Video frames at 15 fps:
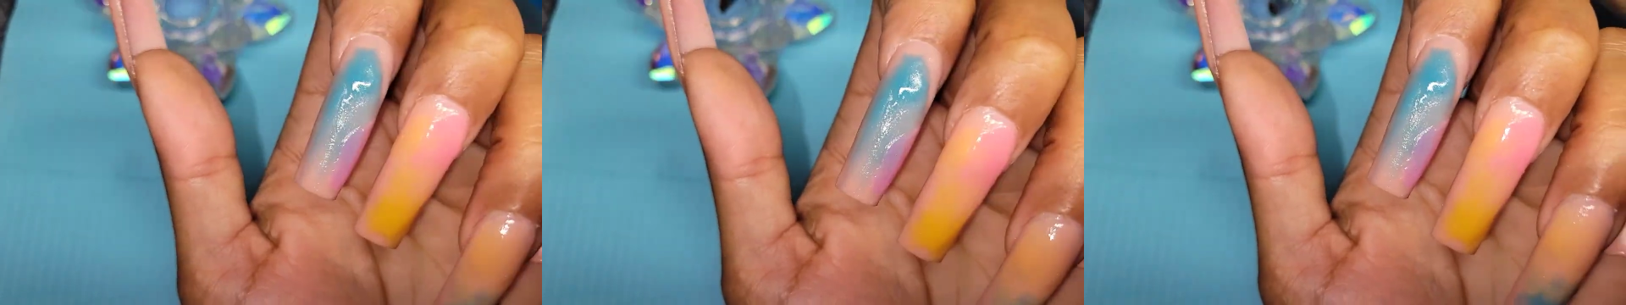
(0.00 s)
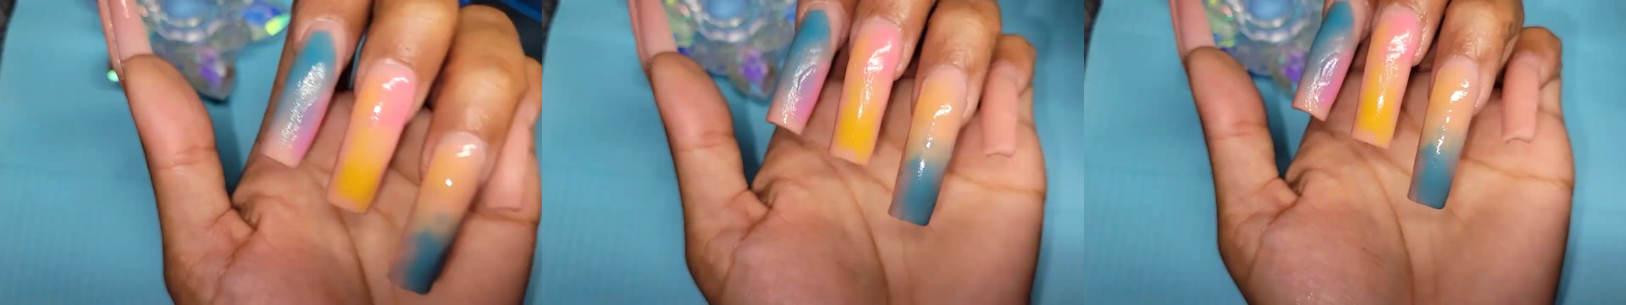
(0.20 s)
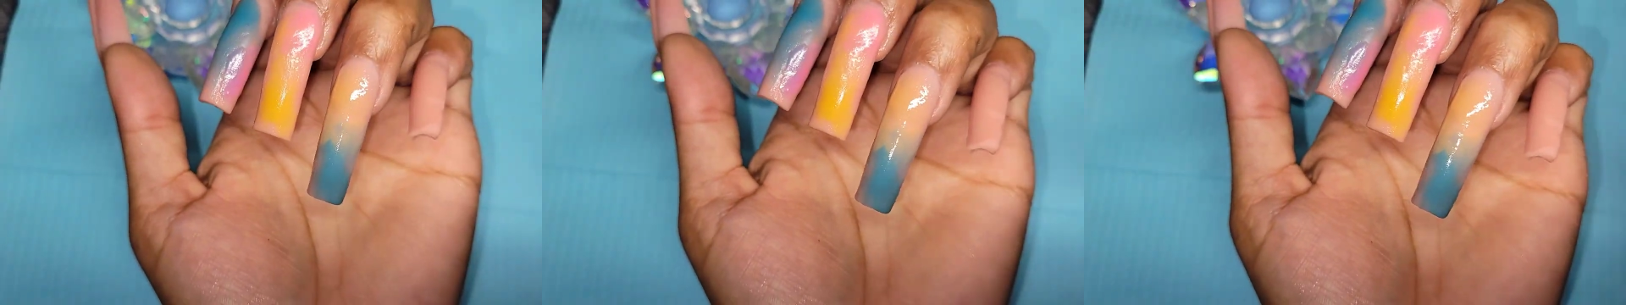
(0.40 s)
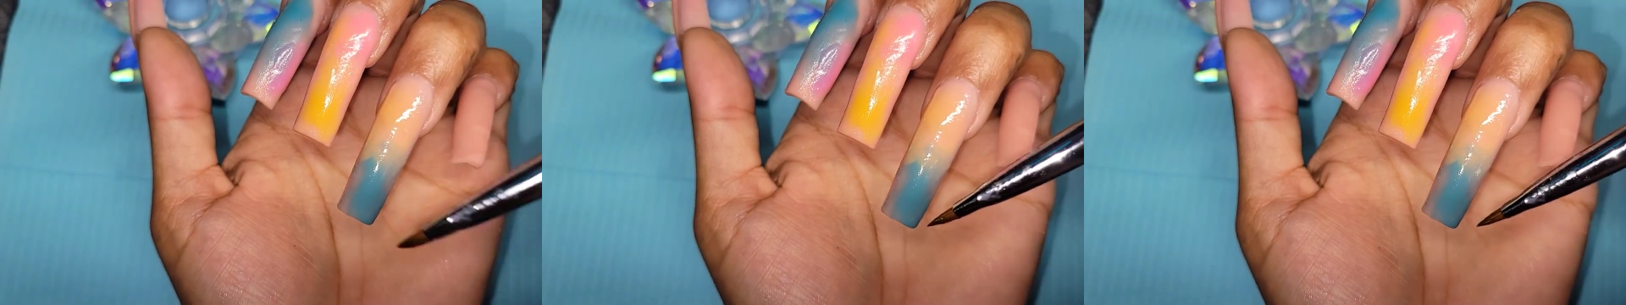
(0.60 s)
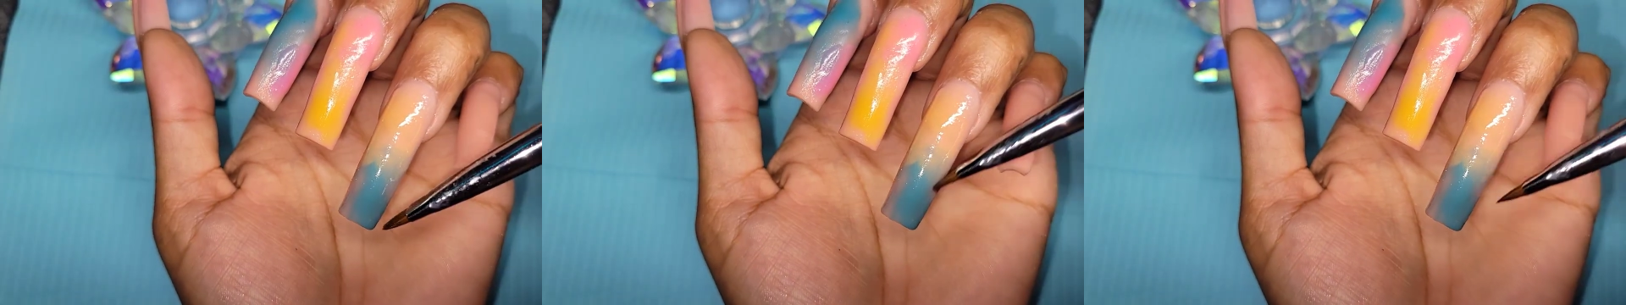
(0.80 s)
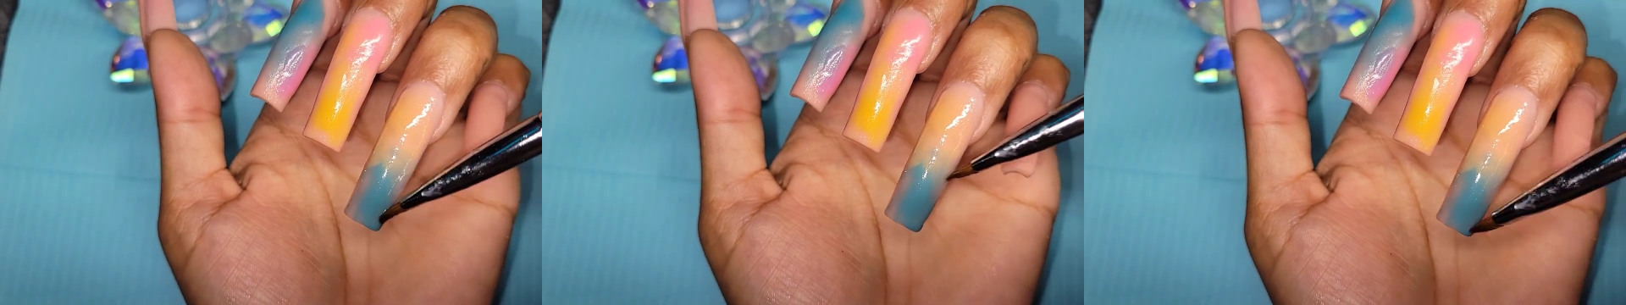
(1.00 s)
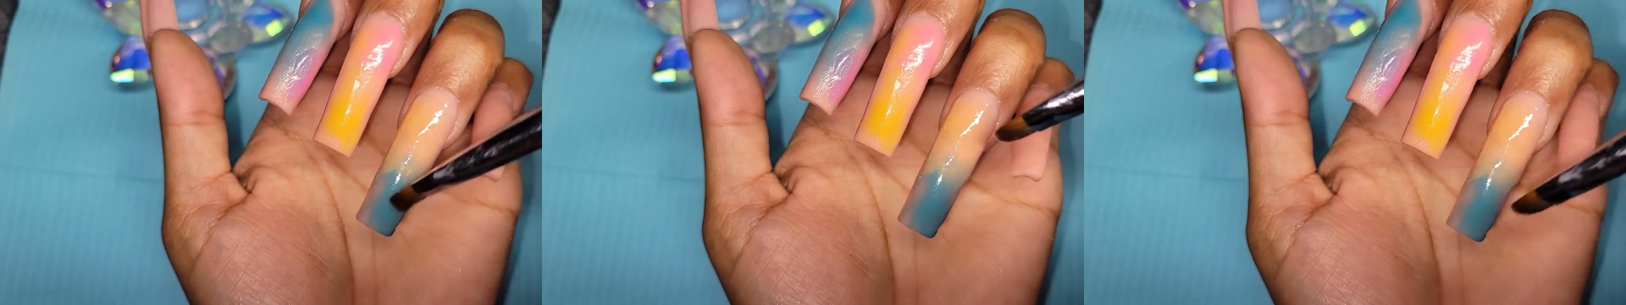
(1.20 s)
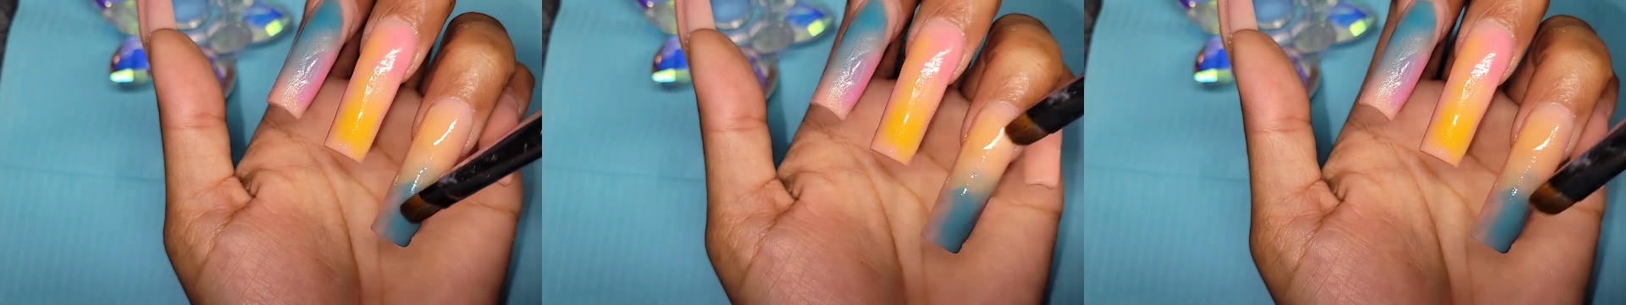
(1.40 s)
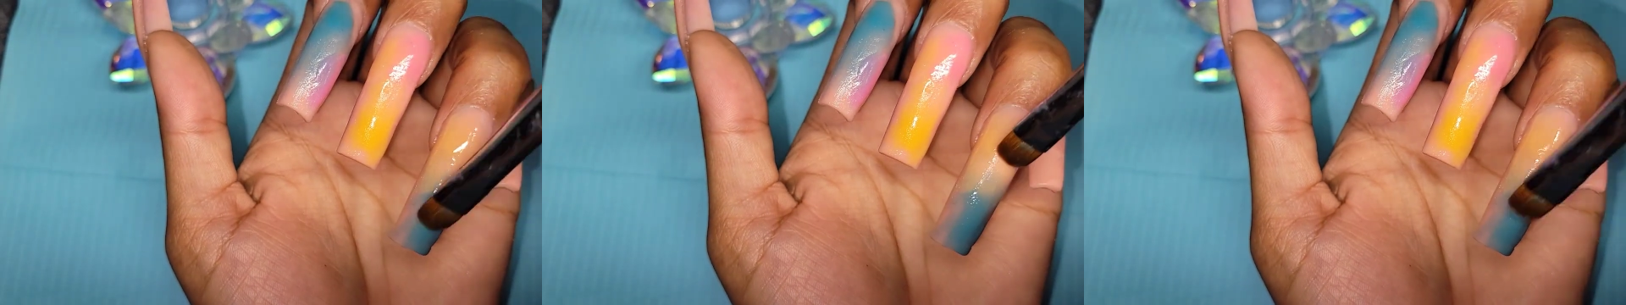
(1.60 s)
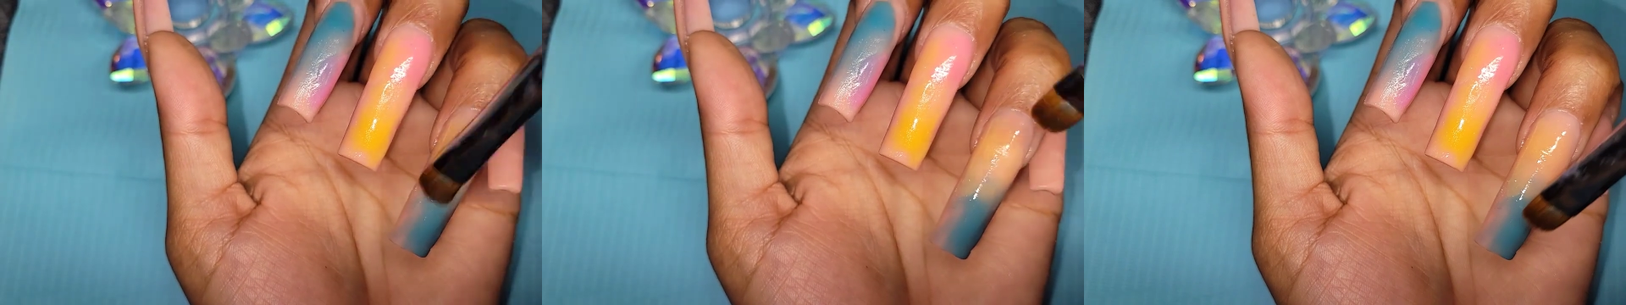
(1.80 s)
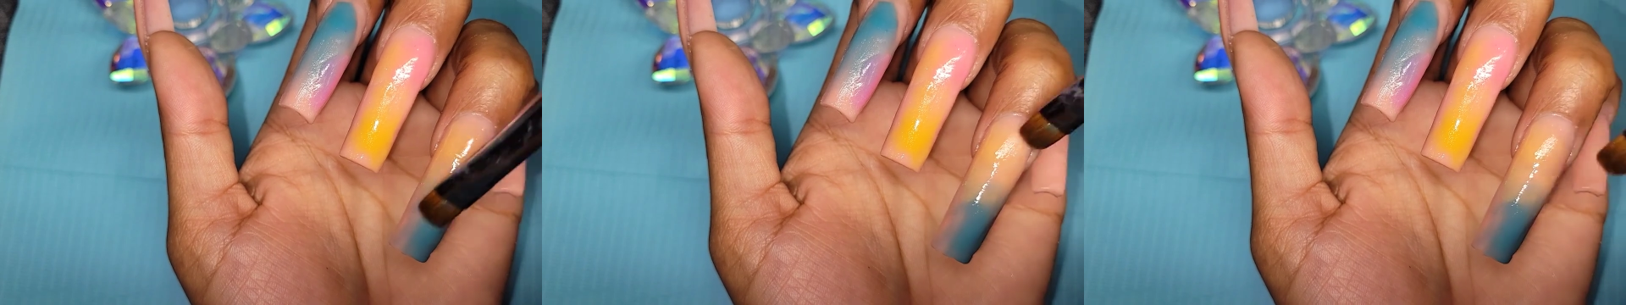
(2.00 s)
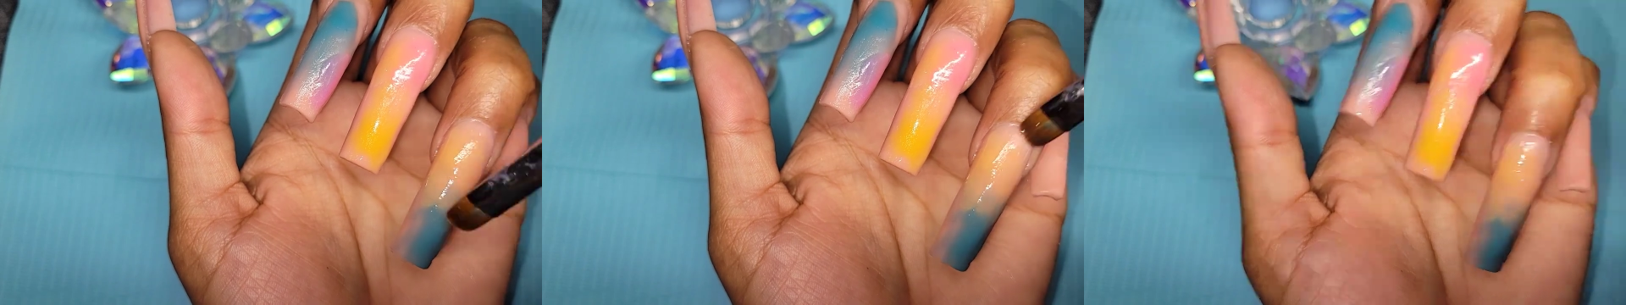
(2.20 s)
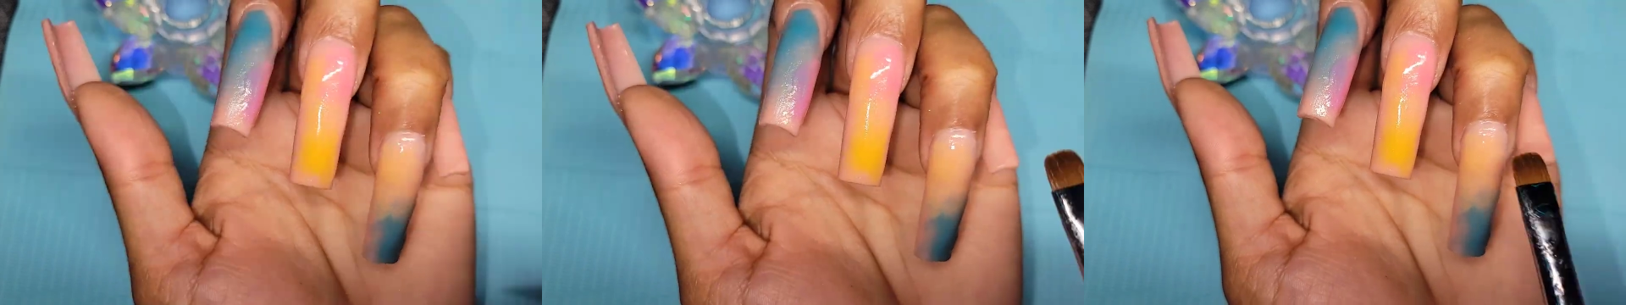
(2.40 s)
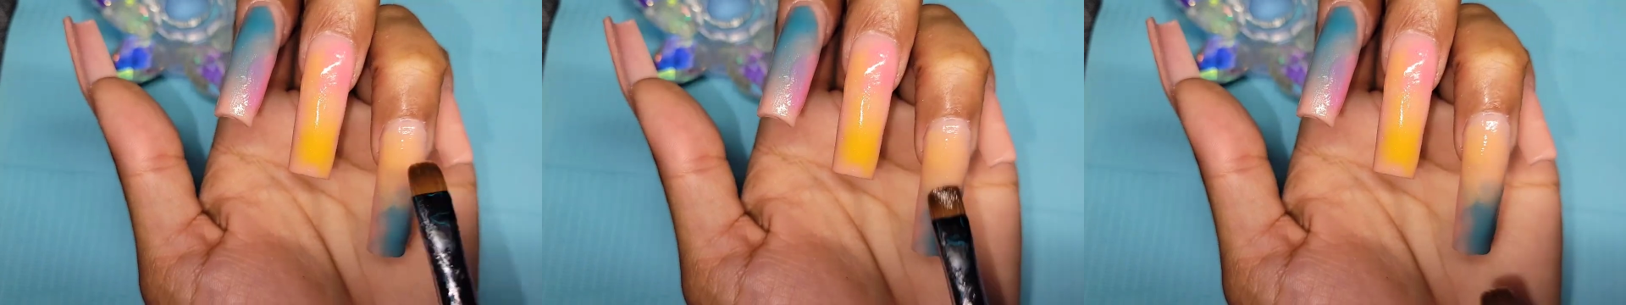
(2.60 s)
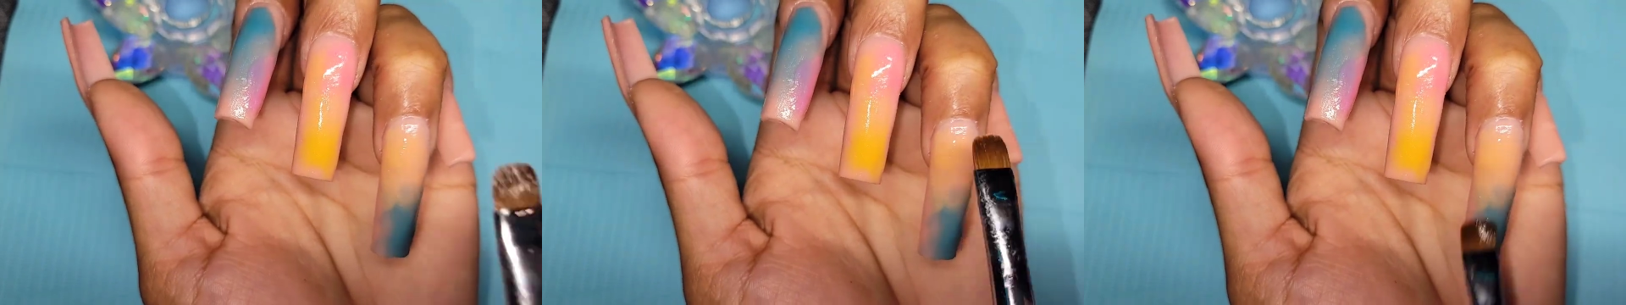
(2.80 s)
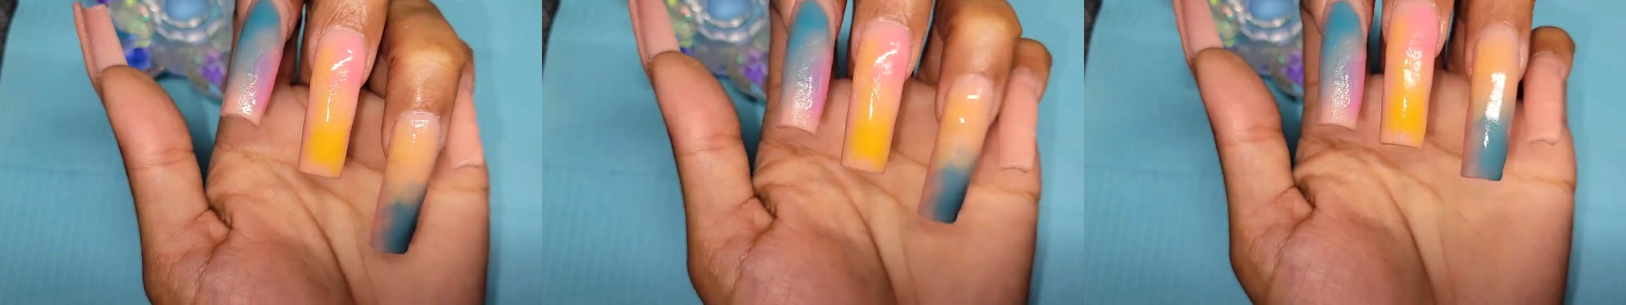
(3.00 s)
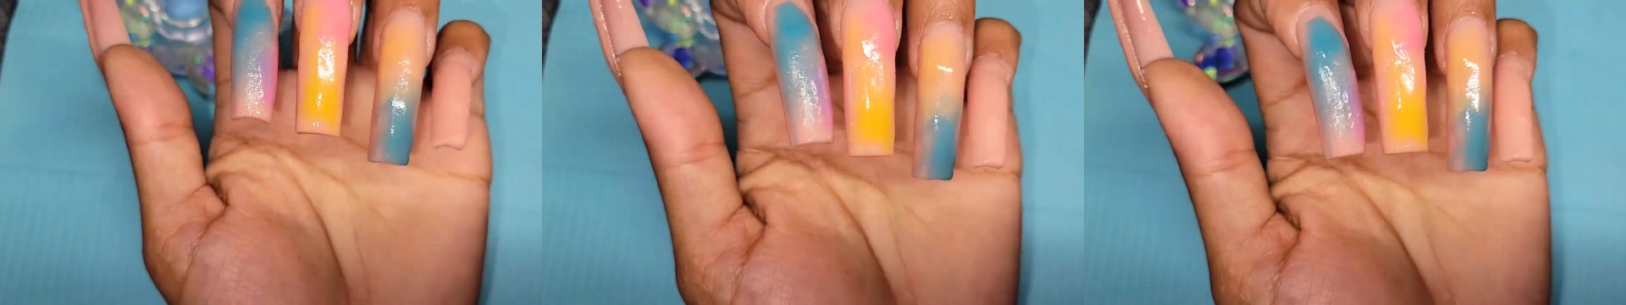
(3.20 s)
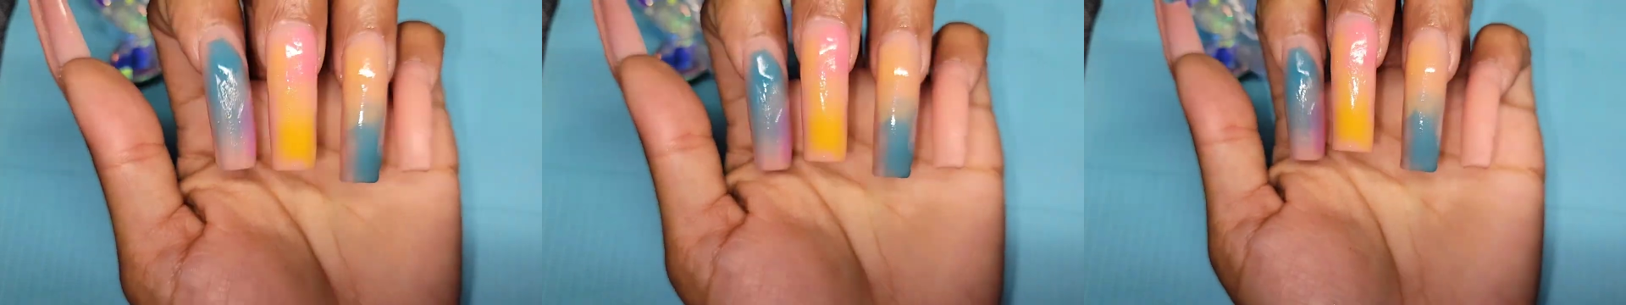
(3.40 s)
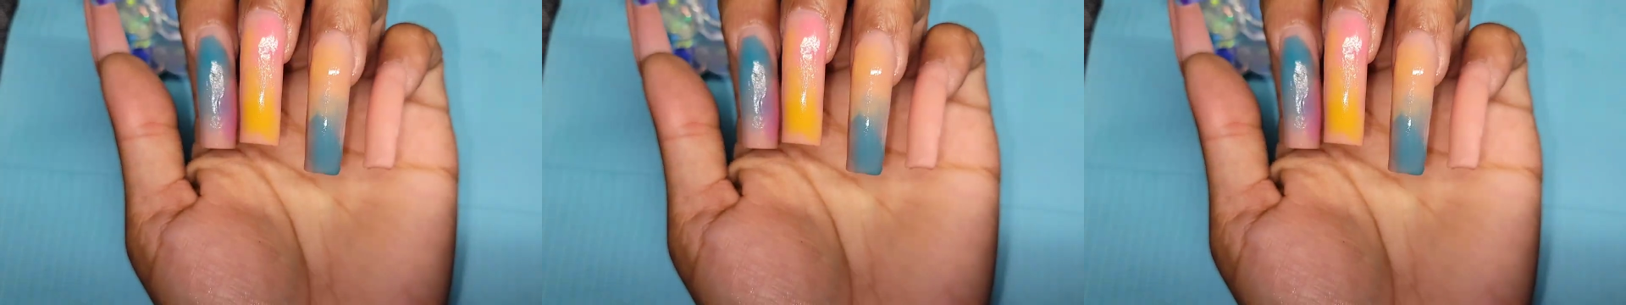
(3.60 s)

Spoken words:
[unreadable: no face in view]